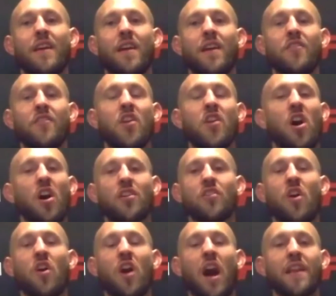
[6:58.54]
No, you um,
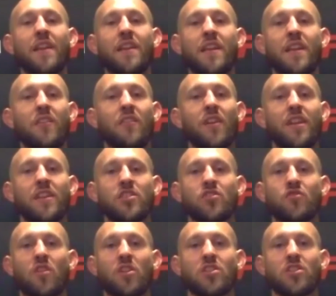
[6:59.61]
know, I didn't hear any
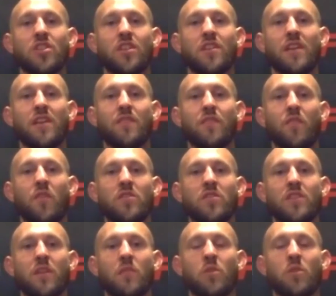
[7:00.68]
instruction as far as
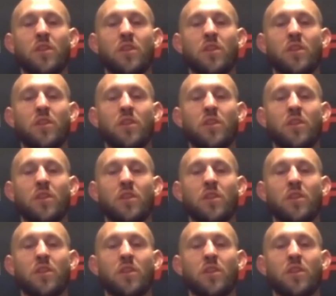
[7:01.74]
like what